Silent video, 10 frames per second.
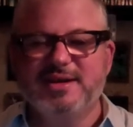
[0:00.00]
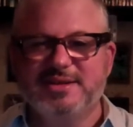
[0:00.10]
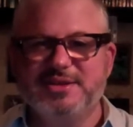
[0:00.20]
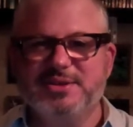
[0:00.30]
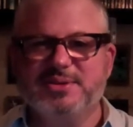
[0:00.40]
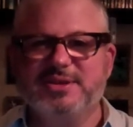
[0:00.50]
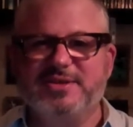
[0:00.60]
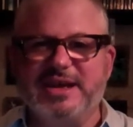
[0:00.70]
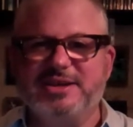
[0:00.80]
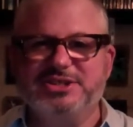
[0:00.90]
than nuclear
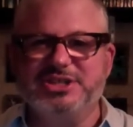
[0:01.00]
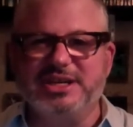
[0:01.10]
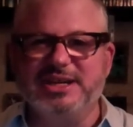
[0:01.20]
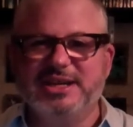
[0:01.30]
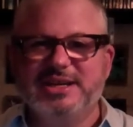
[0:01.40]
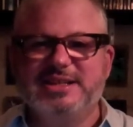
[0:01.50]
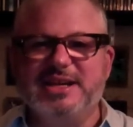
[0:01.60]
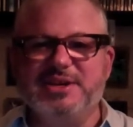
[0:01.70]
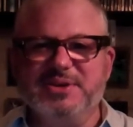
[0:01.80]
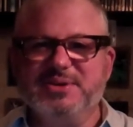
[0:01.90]
energy
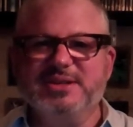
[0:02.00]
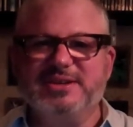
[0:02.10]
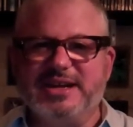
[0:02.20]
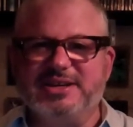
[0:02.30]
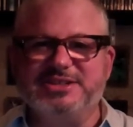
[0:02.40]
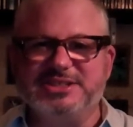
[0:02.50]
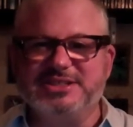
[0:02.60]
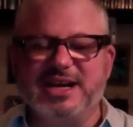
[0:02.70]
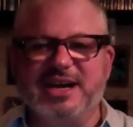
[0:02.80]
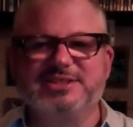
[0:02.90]
that nuclear energy
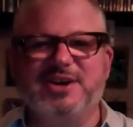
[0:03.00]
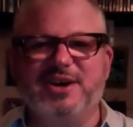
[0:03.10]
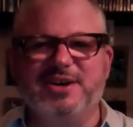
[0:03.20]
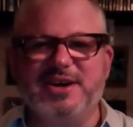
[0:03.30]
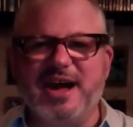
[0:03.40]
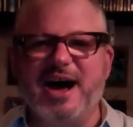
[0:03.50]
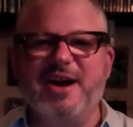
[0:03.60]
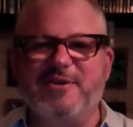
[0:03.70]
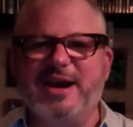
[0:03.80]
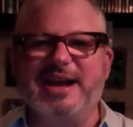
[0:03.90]
stocks are
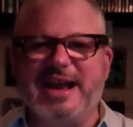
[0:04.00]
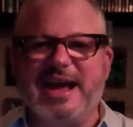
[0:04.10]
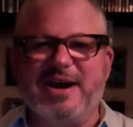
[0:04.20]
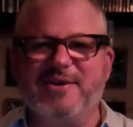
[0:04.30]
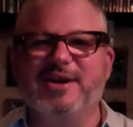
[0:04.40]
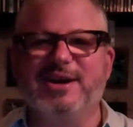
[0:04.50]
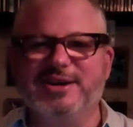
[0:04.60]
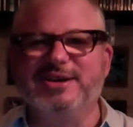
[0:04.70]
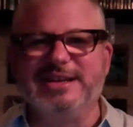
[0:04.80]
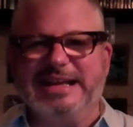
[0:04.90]
not right now a
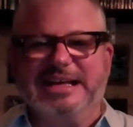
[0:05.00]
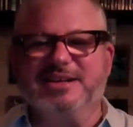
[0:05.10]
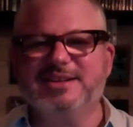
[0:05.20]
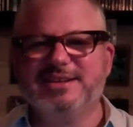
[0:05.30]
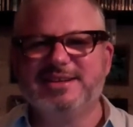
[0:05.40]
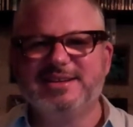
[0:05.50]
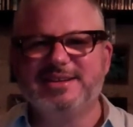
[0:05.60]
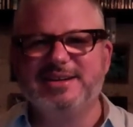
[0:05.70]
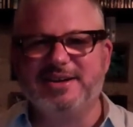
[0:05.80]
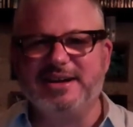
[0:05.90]
good deal.
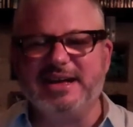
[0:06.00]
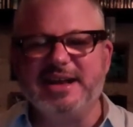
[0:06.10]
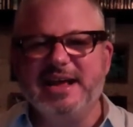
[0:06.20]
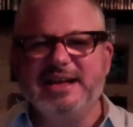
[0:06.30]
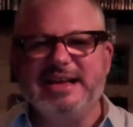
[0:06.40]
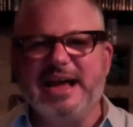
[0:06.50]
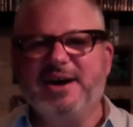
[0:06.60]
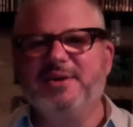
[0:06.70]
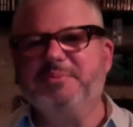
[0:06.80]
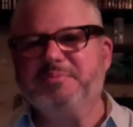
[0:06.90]
Alright? Now,